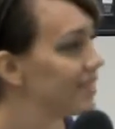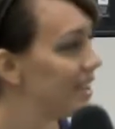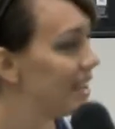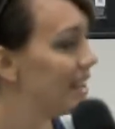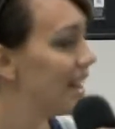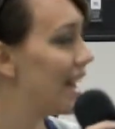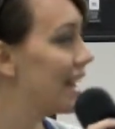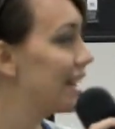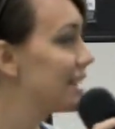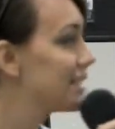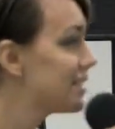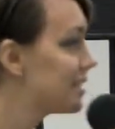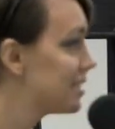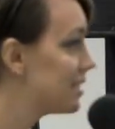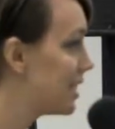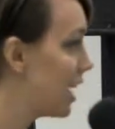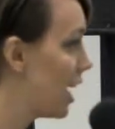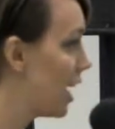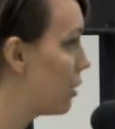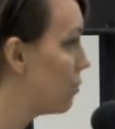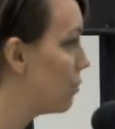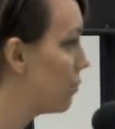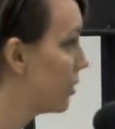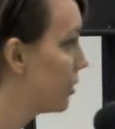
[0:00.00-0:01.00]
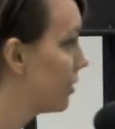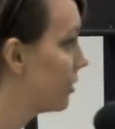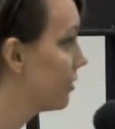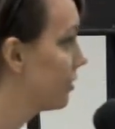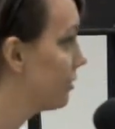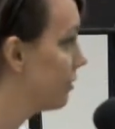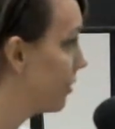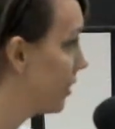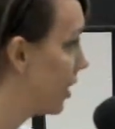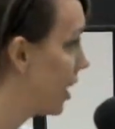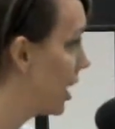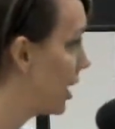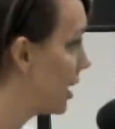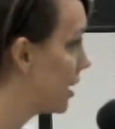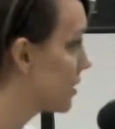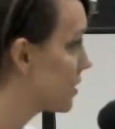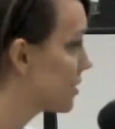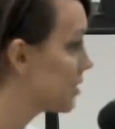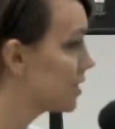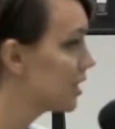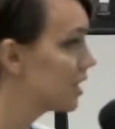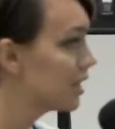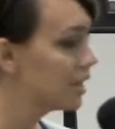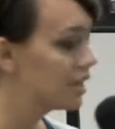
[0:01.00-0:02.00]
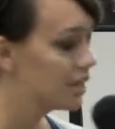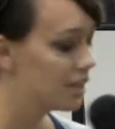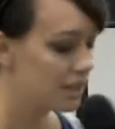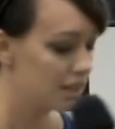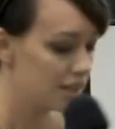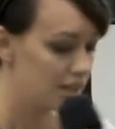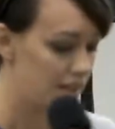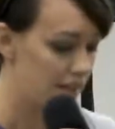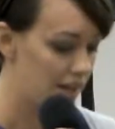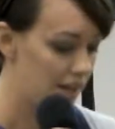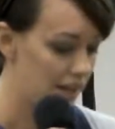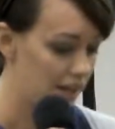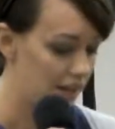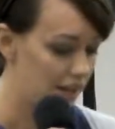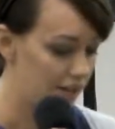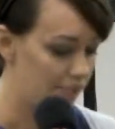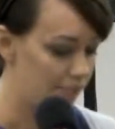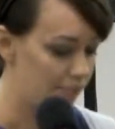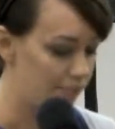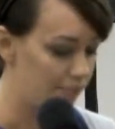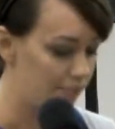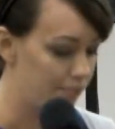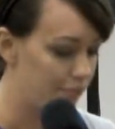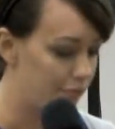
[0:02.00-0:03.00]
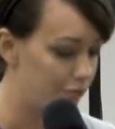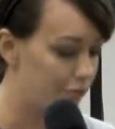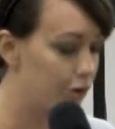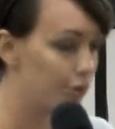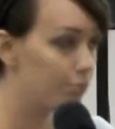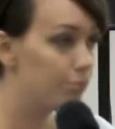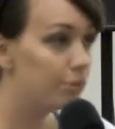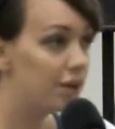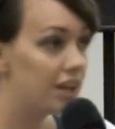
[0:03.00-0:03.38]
next step for us, for